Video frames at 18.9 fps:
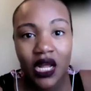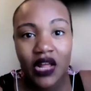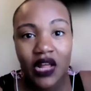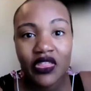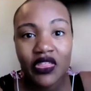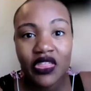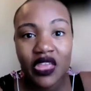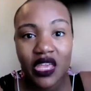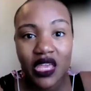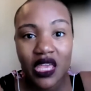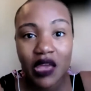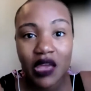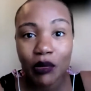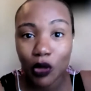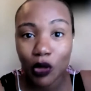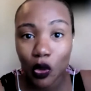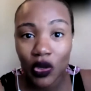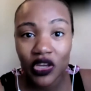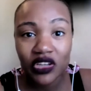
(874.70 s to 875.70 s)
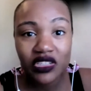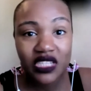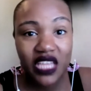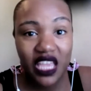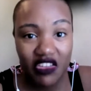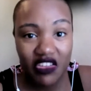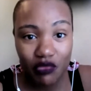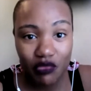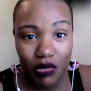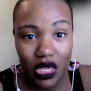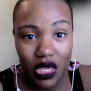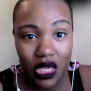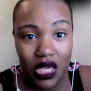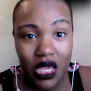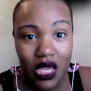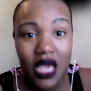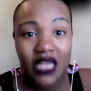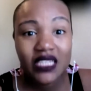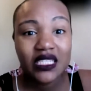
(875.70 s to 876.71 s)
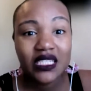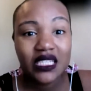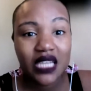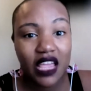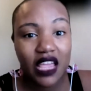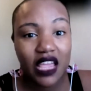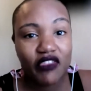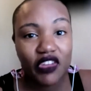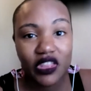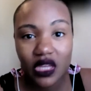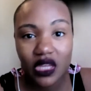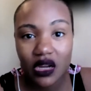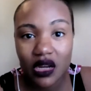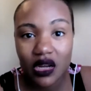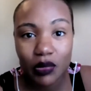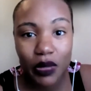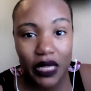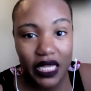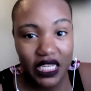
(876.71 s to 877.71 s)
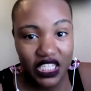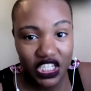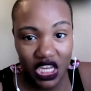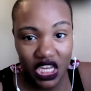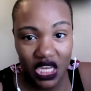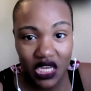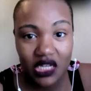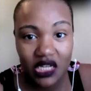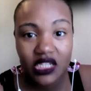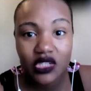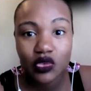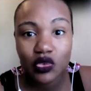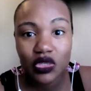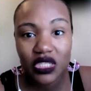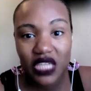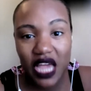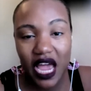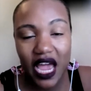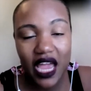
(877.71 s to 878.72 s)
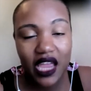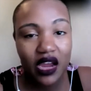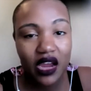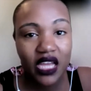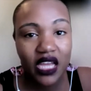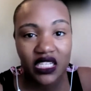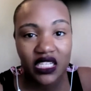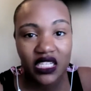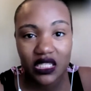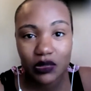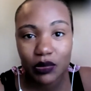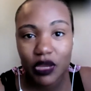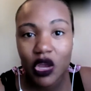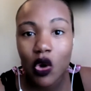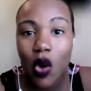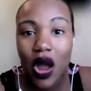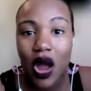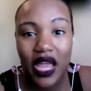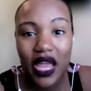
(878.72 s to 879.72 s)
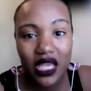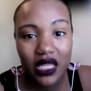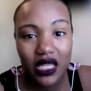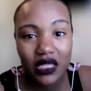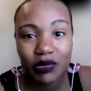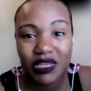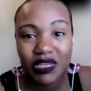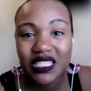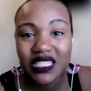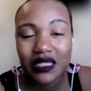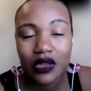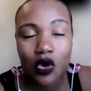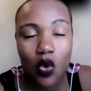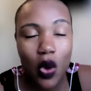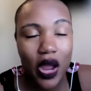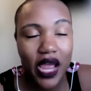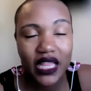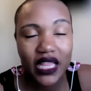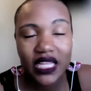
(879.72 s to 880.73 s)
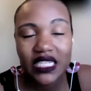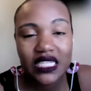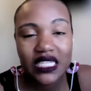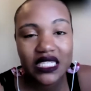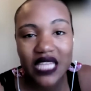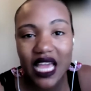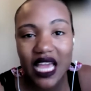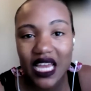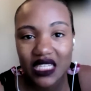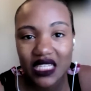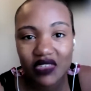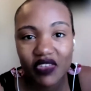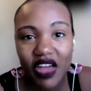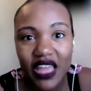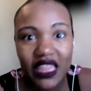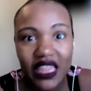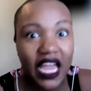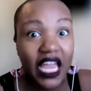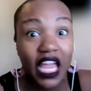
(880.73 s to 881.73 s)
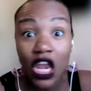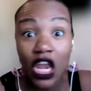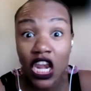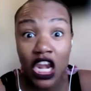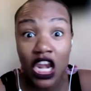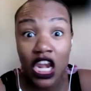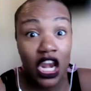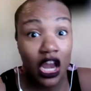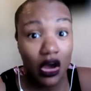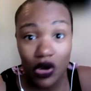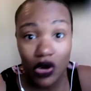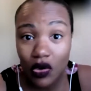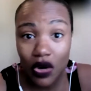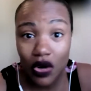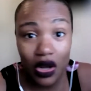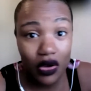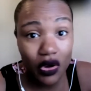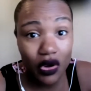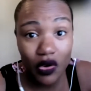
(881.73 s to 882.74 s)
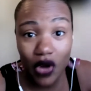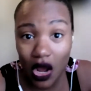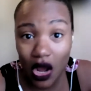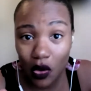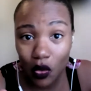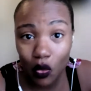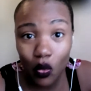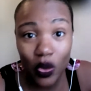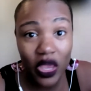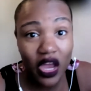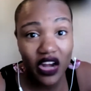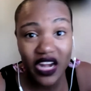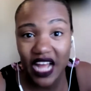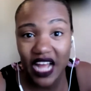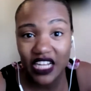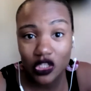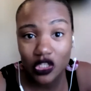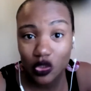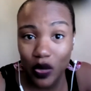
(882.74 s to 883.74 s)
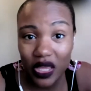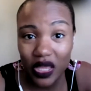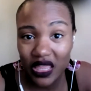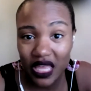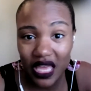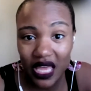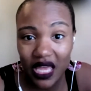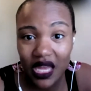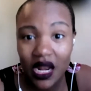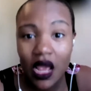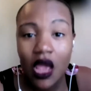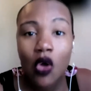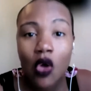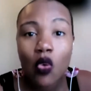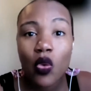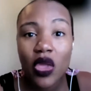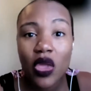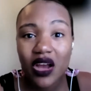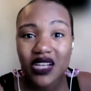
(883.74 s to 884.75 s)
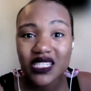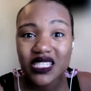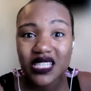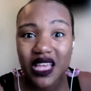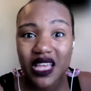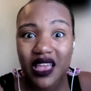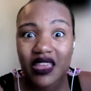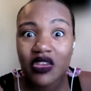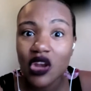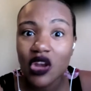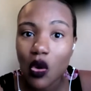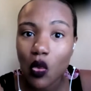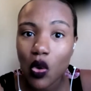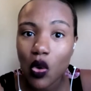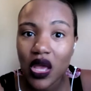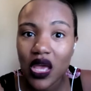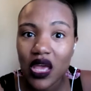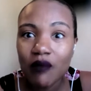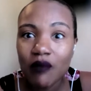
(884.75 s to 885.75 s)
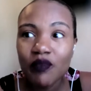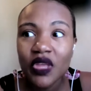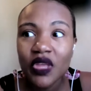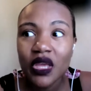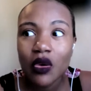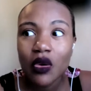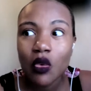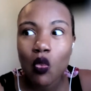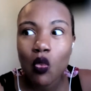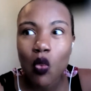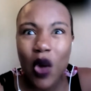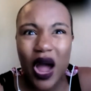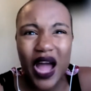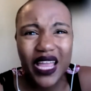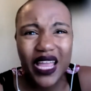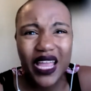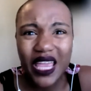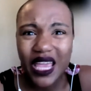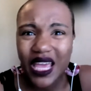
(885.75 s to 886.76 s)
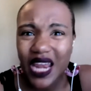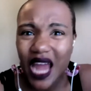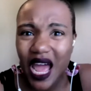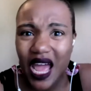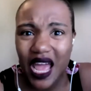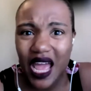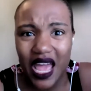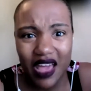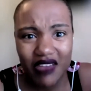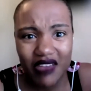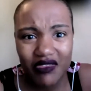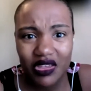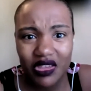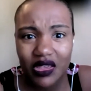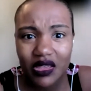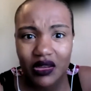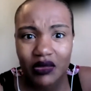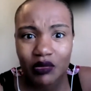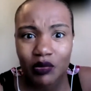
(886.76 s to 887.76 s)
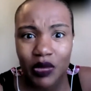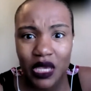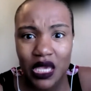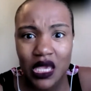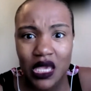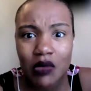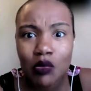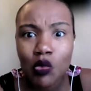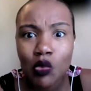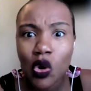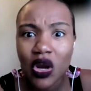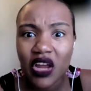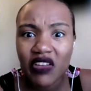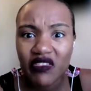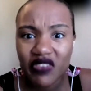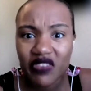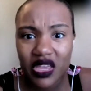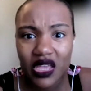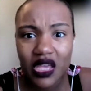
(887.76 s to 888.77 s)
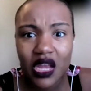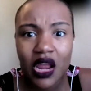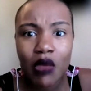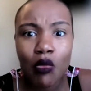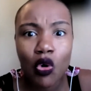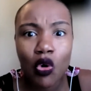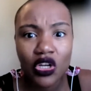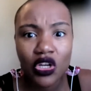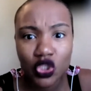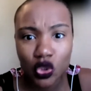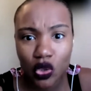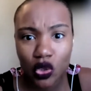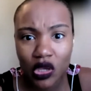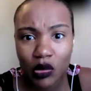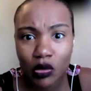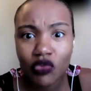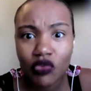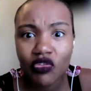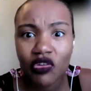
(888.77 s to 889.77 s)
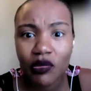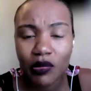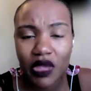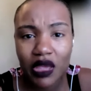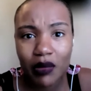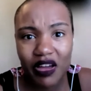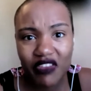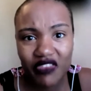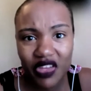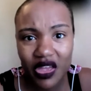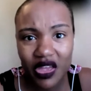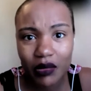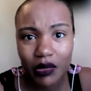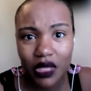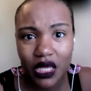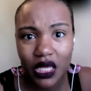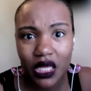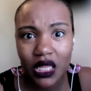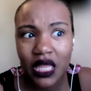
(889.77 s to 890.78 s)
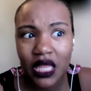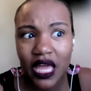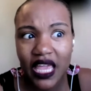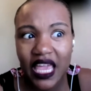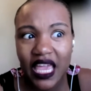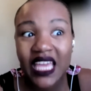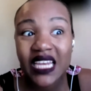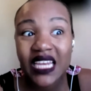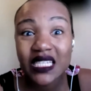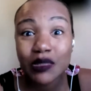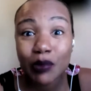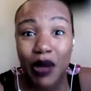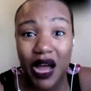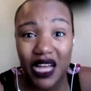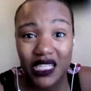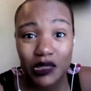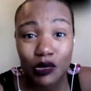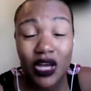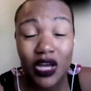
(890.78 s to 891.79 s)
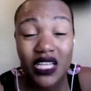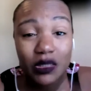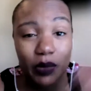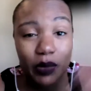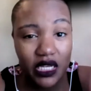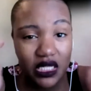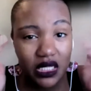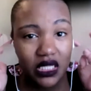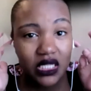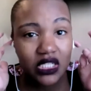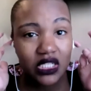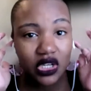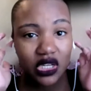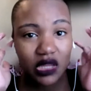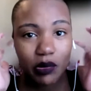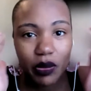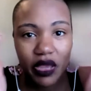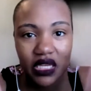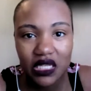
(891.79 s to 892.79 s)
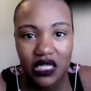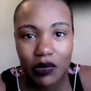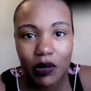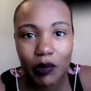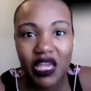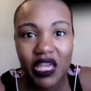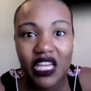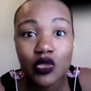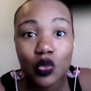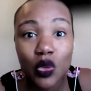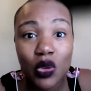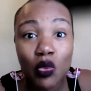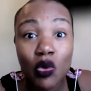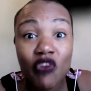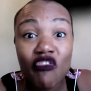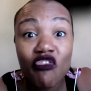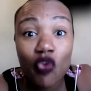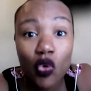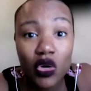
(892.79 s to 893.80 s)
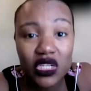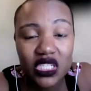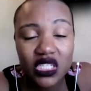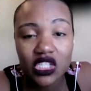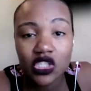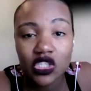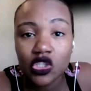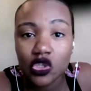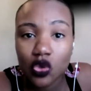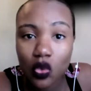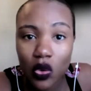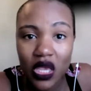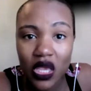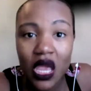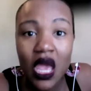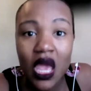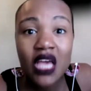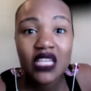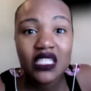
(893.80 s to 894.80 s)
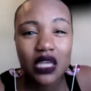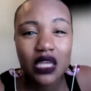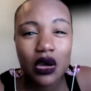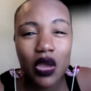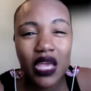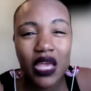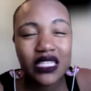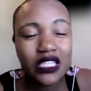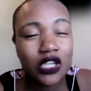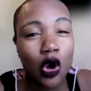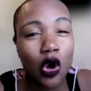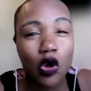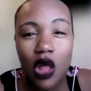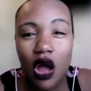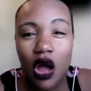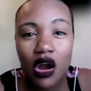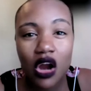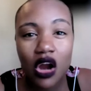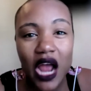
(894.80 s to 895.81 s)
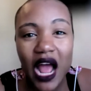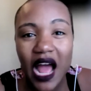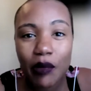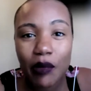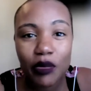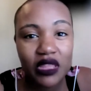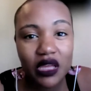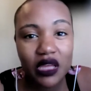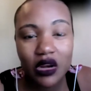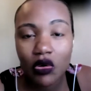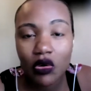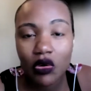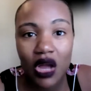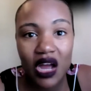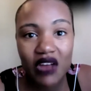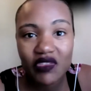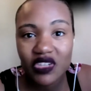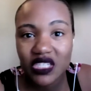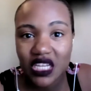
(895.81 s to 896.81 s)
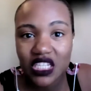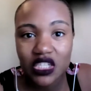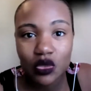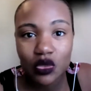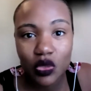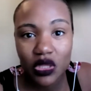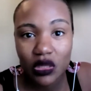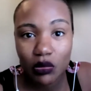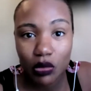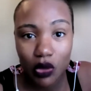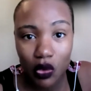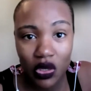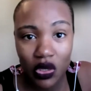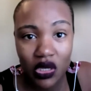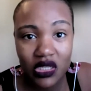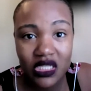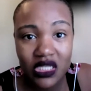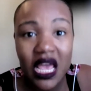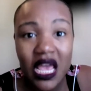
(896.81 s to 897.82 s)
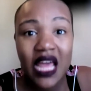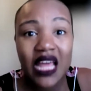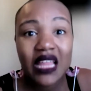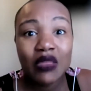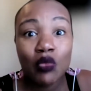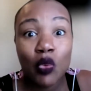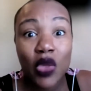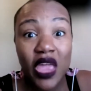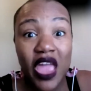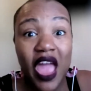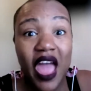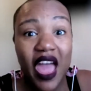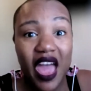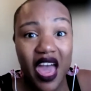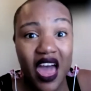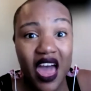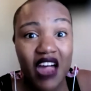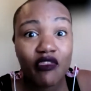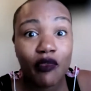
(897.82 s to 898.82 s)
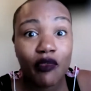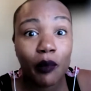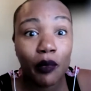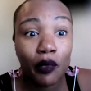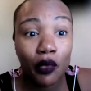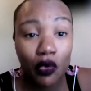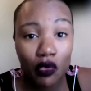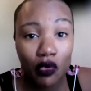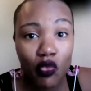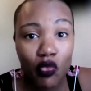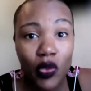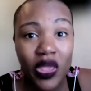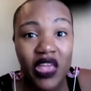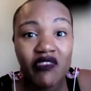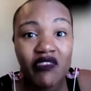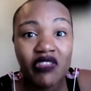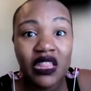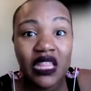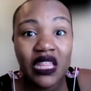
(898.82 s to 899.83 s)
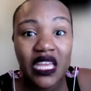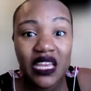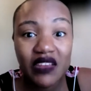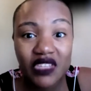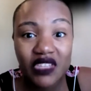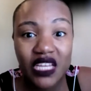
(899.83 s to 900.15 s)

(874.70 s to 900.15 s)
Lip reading: the employers give me, stay for 30 plus years, retire, and just be quiet, be quietly dissatisfied. Like, no, no, no, no, no. We are not doing that. We are saying, you know what? why can't I have it be more convenient and more enjoyable for me and my family? Like it is possible, especially during the pandemic, because we were forced to do it. So it's no longer a hypothetical conversation with employers. We have proof. We lived it